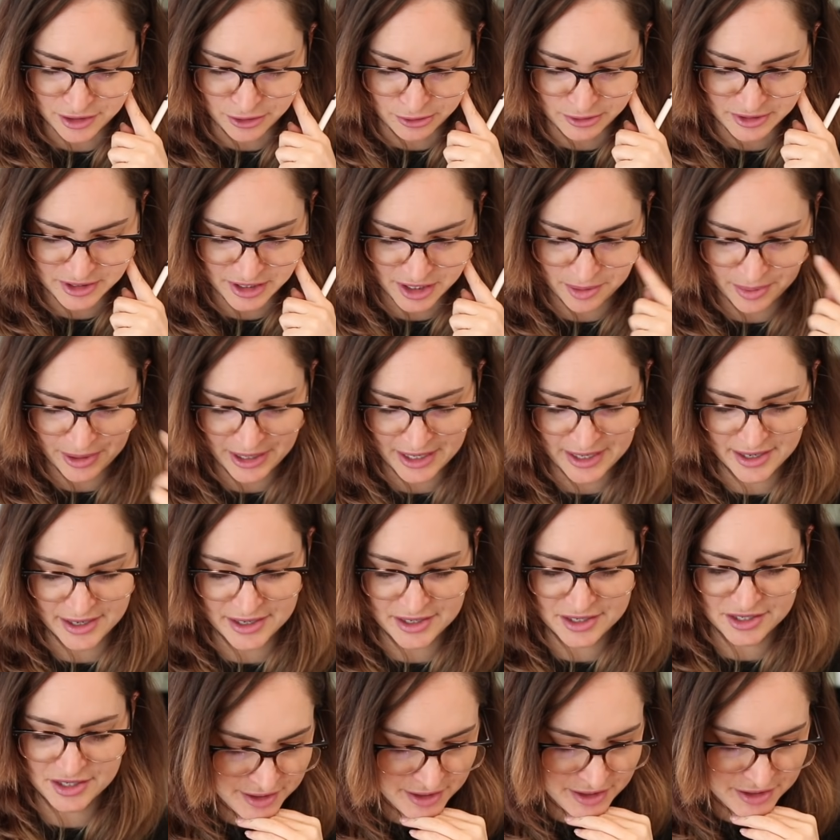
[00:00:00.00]
newsletter
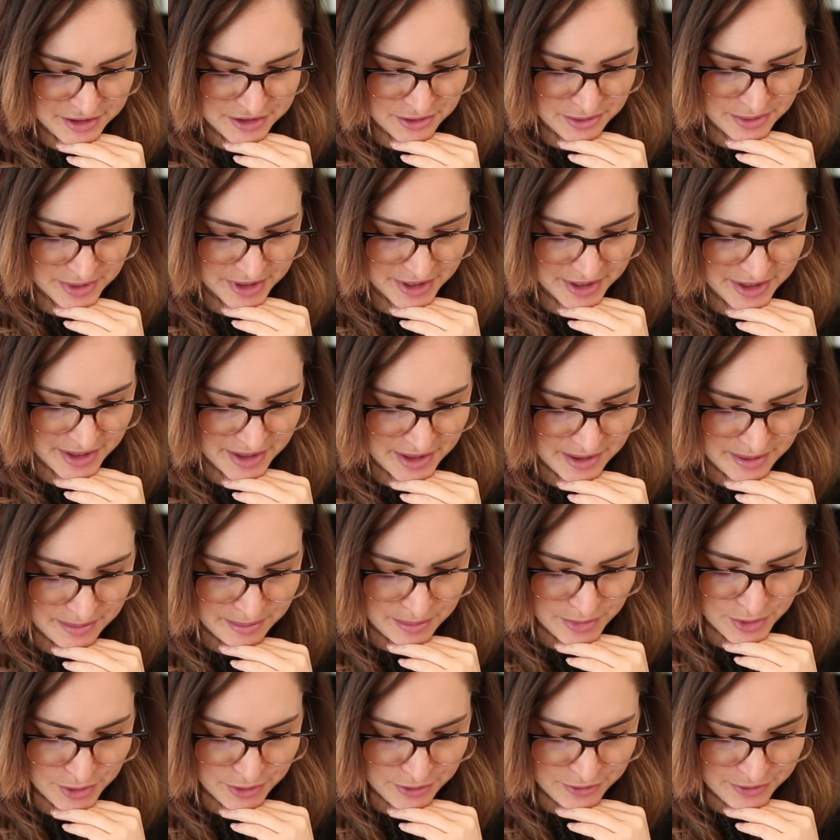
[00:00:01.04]
page. I think I should really
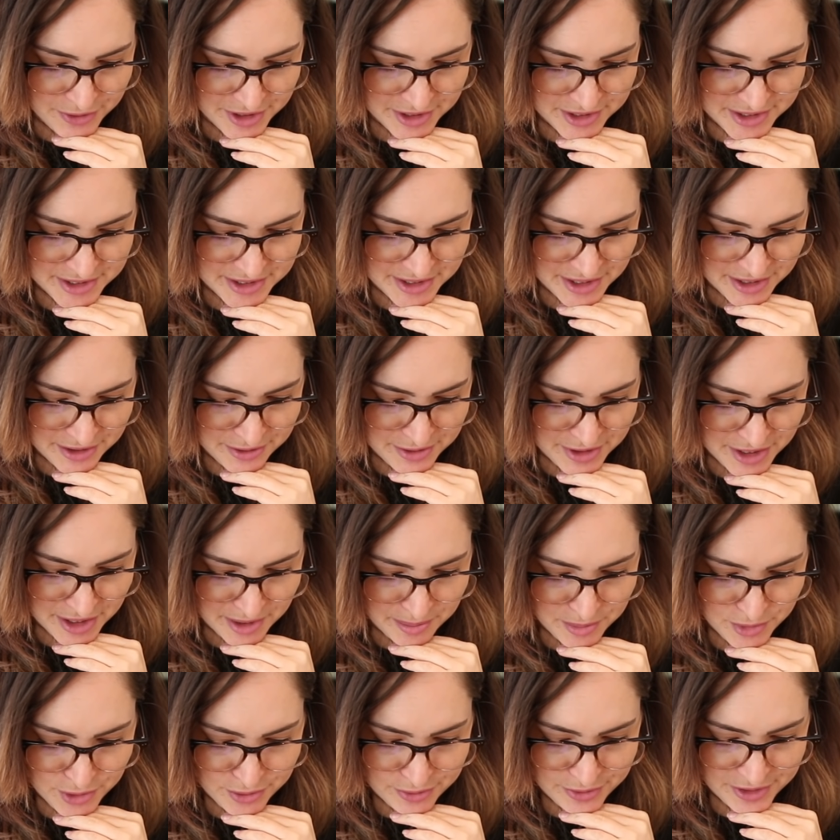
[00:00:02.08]
move this. I don't know how to
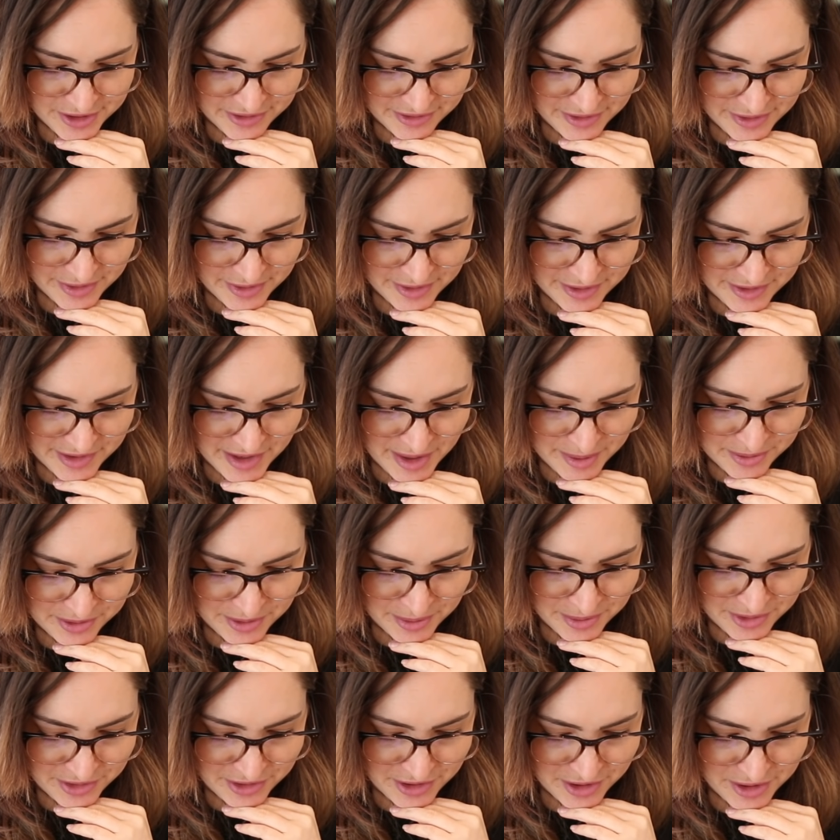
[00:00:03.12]
move things in this app, so
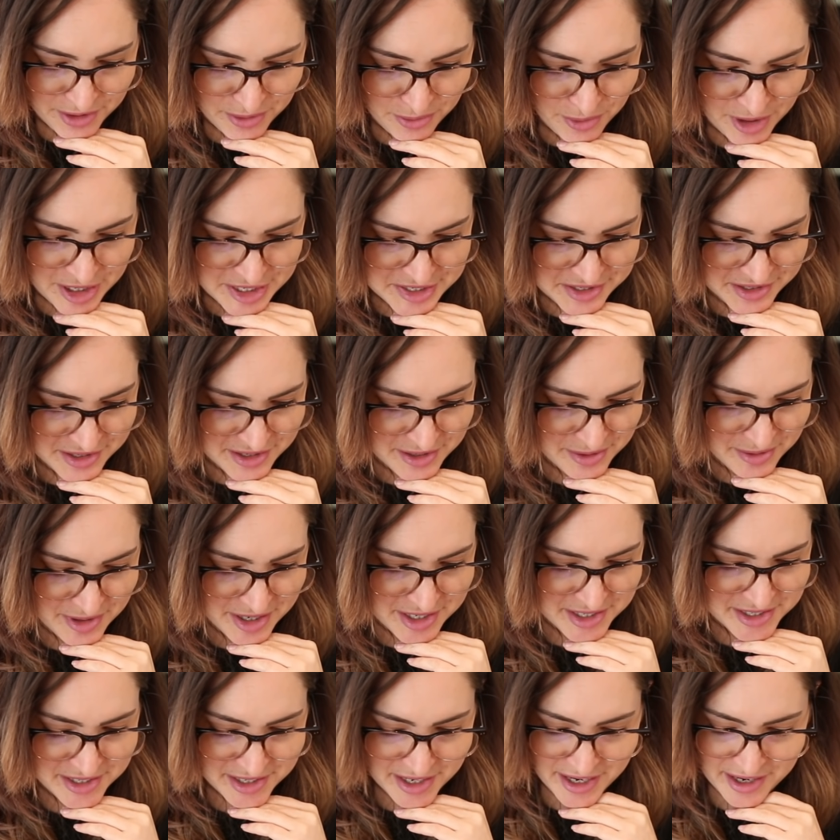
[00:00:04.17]
I'm just going to erase it and
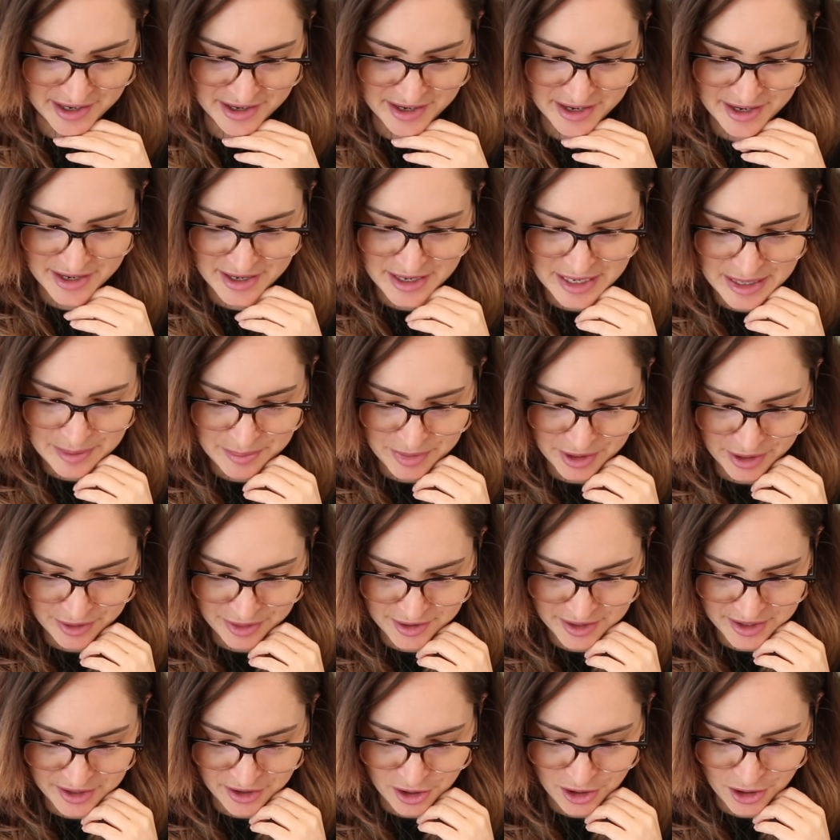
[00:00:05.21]
write it again. But I
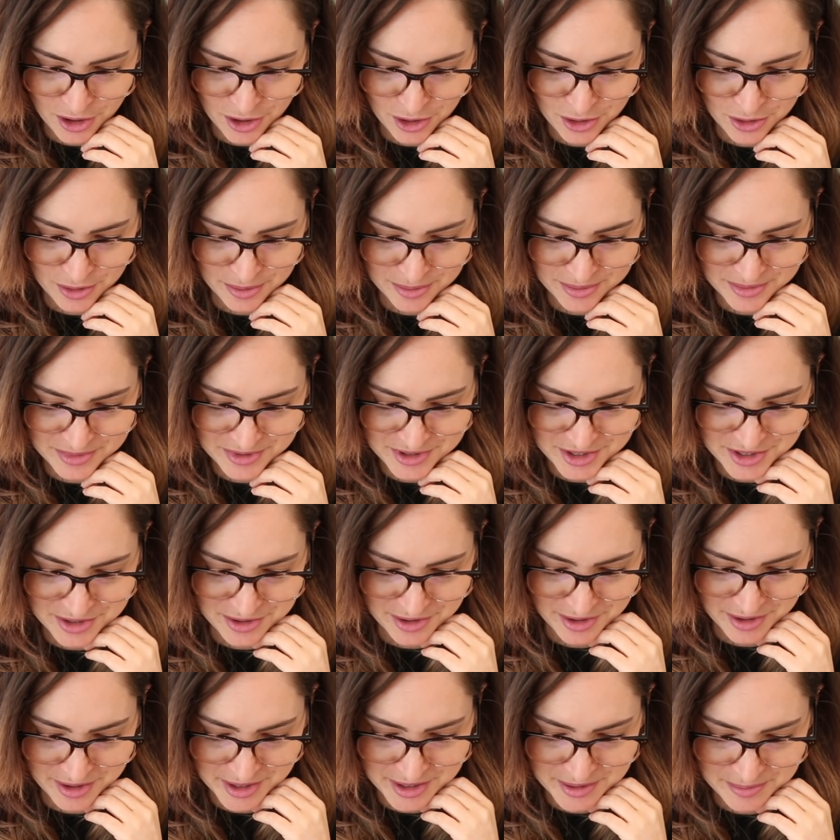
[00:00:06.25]
think home
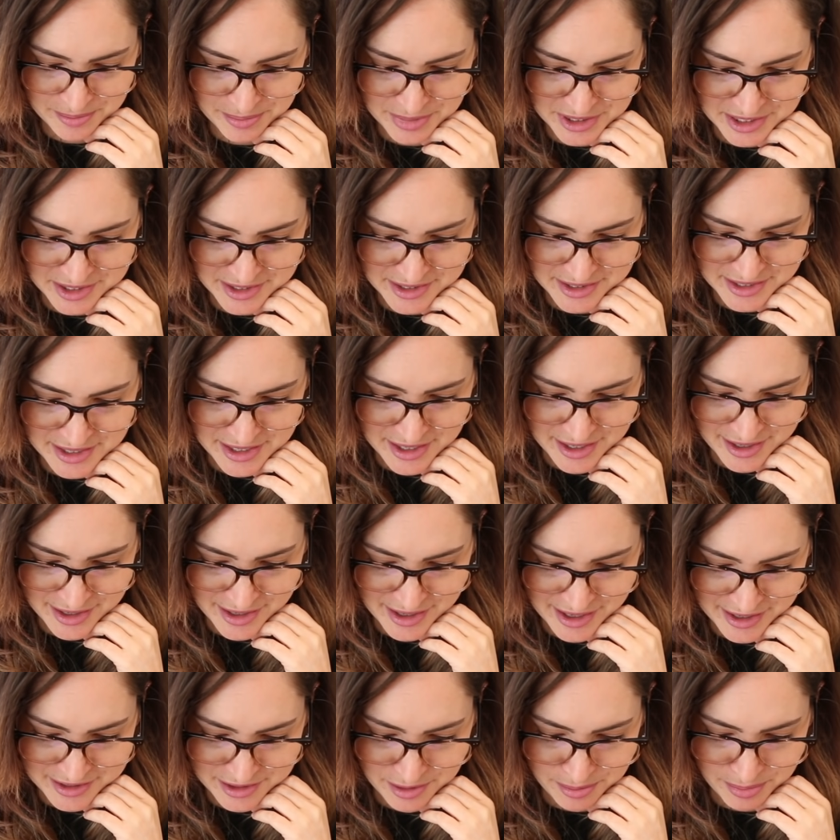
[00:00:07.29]
should be seen
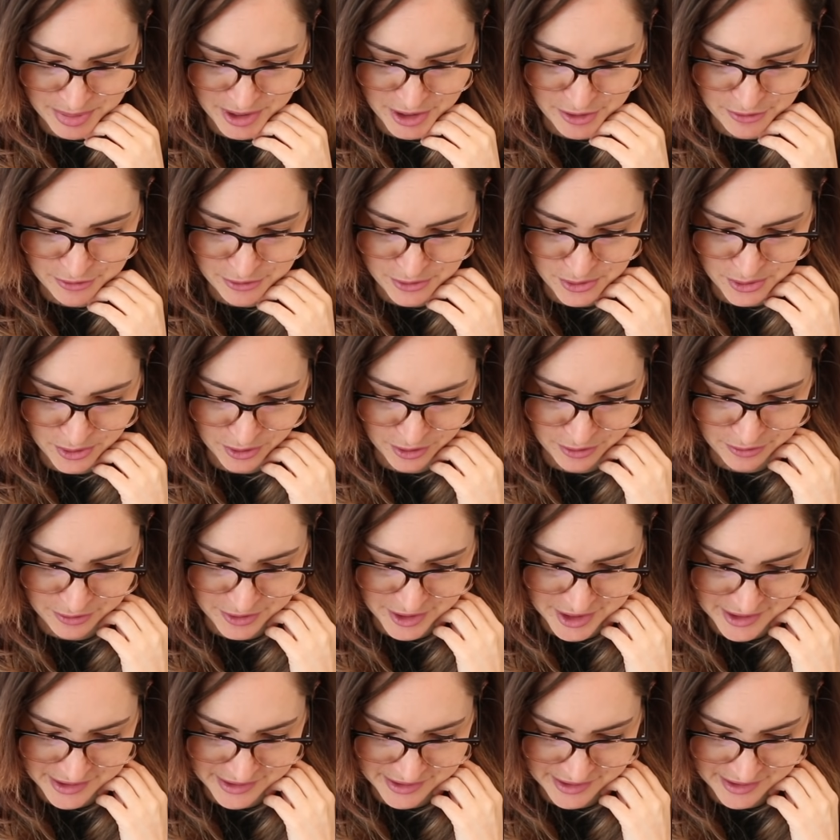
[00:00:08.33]
as above all of
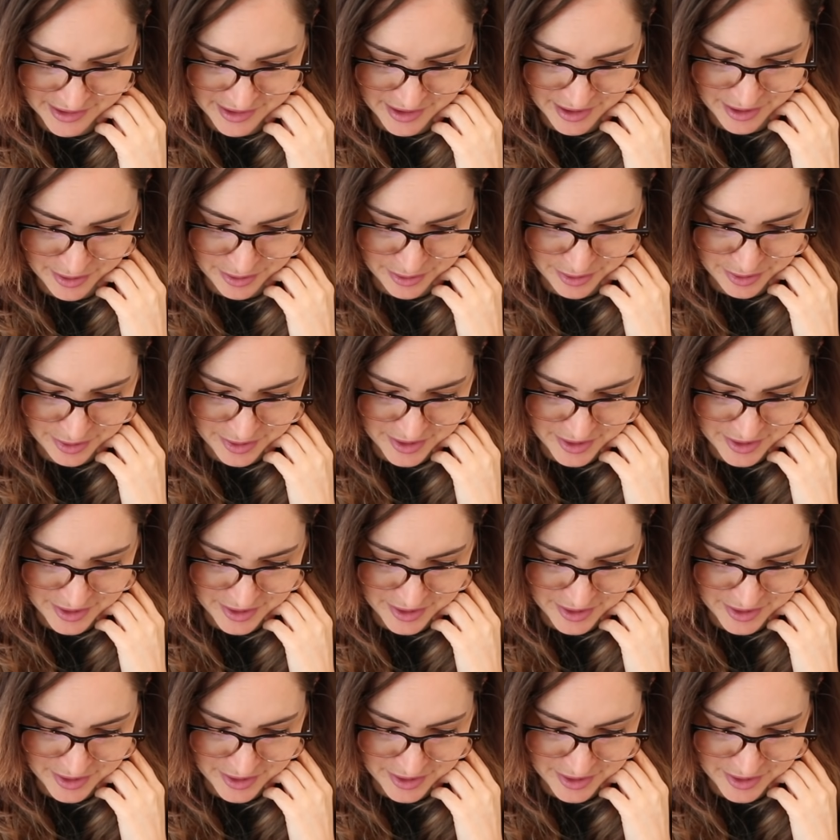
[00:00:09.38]
these other